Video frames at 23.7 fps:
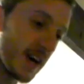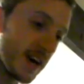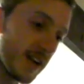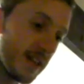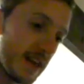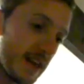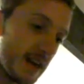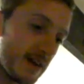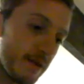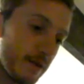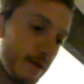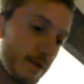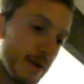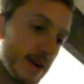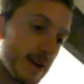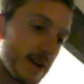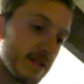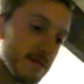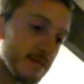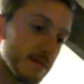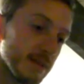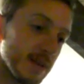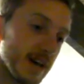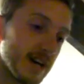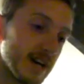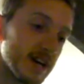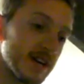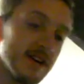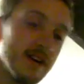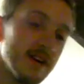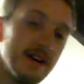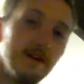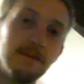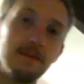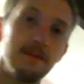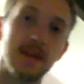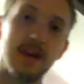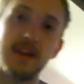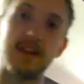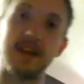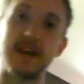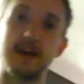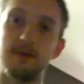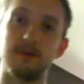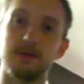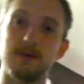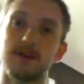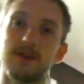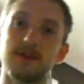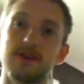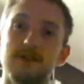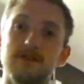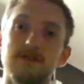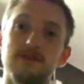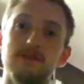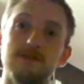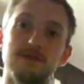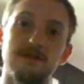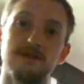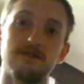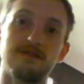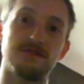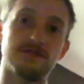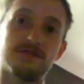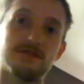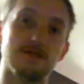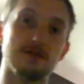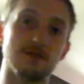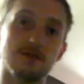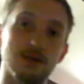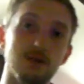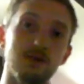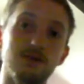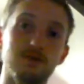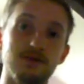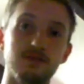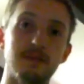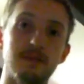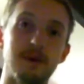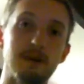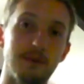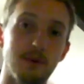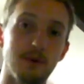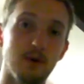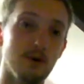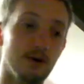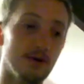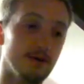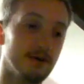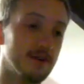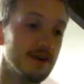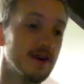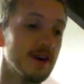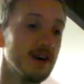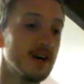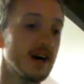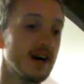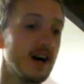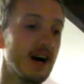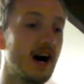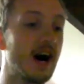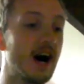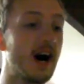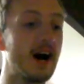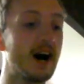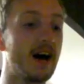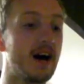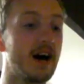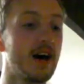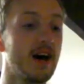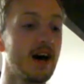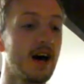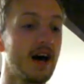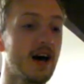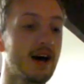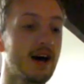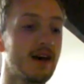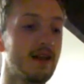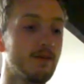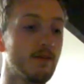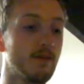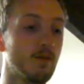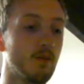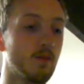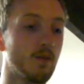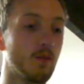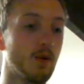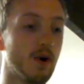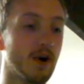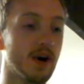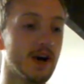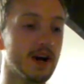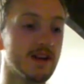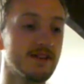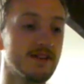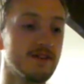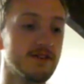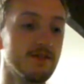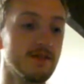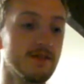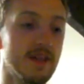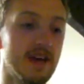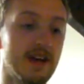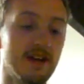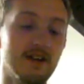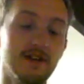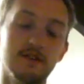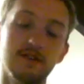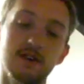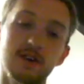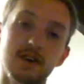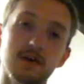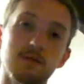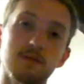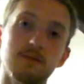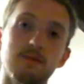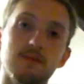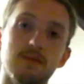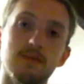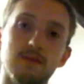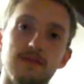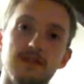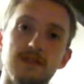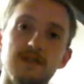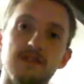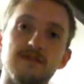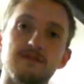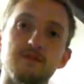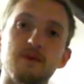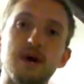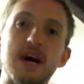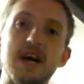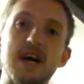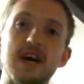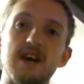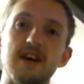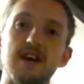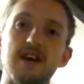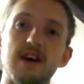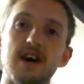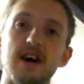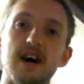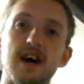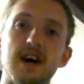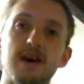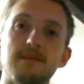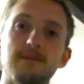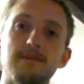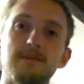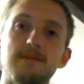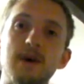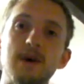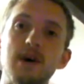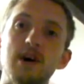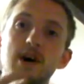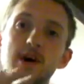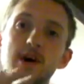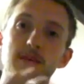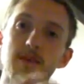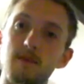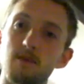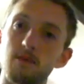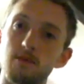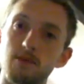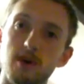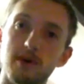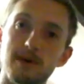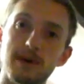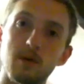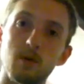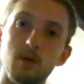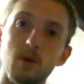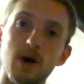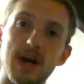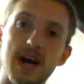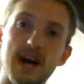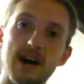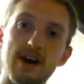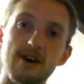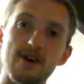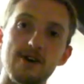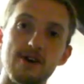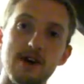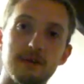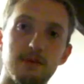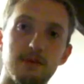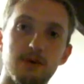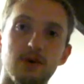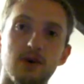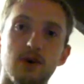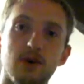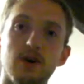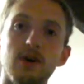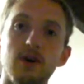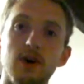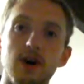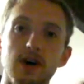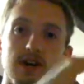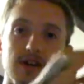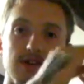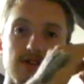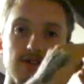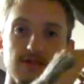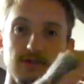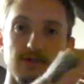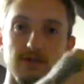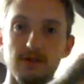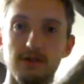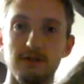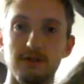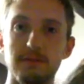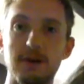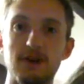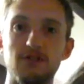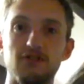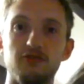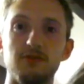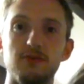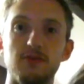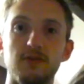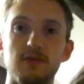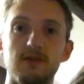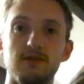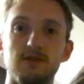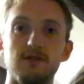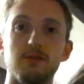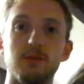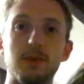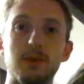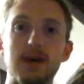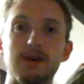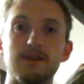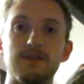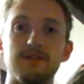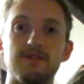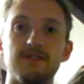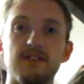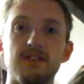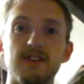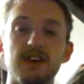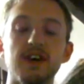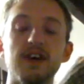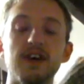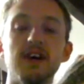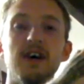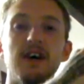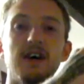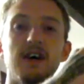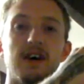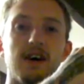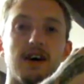cut it out with a razor blade, and now what I'm going to do is just glue it to my board. And what I can do then is I can, this way, no matter what arrow I put on, I can just look at the measurement of where it's sitting,